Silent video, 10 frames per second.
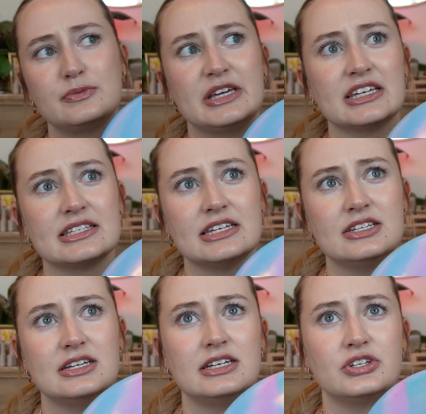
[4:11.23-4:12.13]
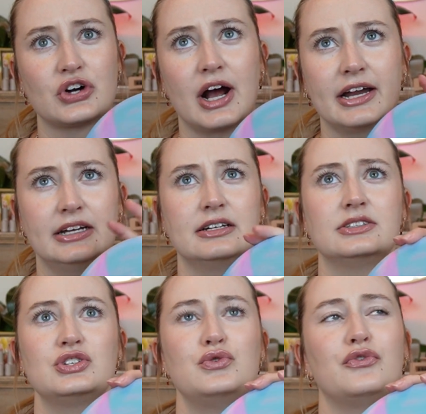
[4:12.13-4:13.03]
because he tried
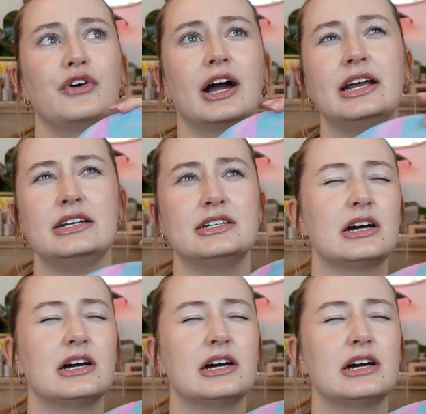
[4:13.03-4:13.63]
to find